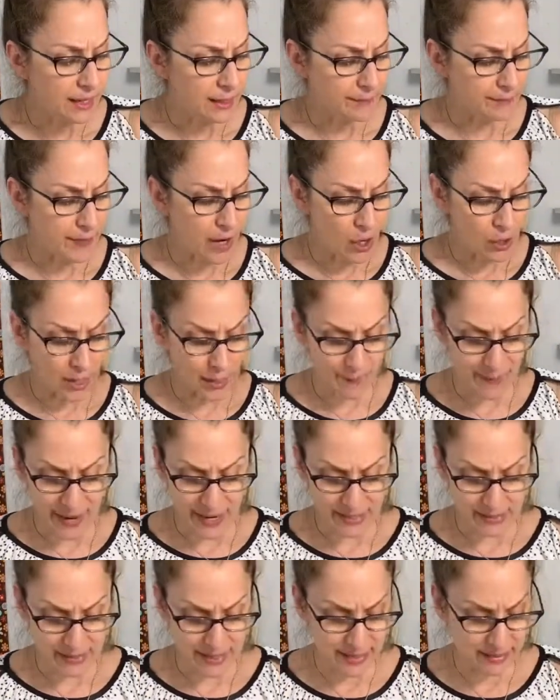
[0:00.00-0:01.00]
I'll come back
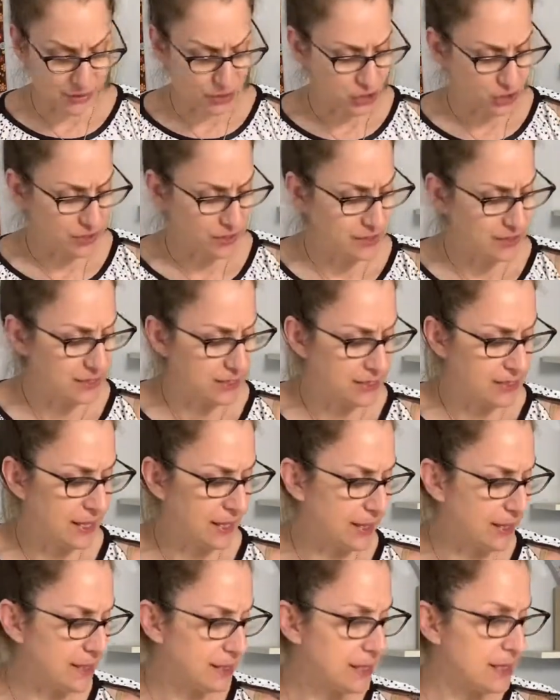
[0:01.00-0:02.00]
to that in just a
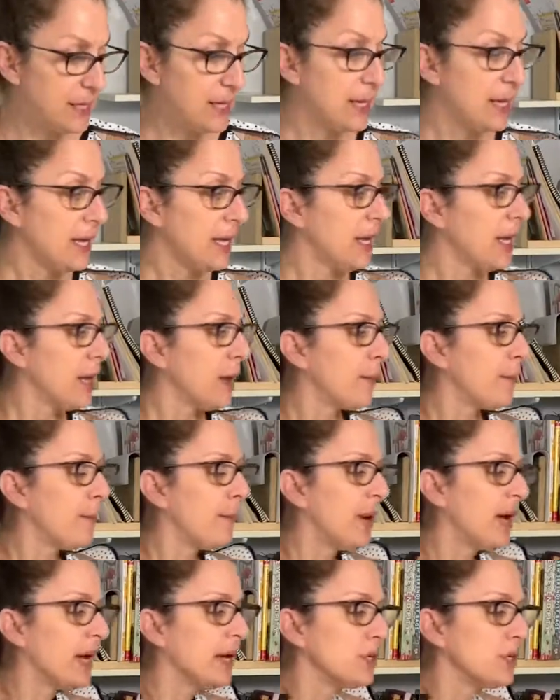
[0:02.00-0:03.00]
second. But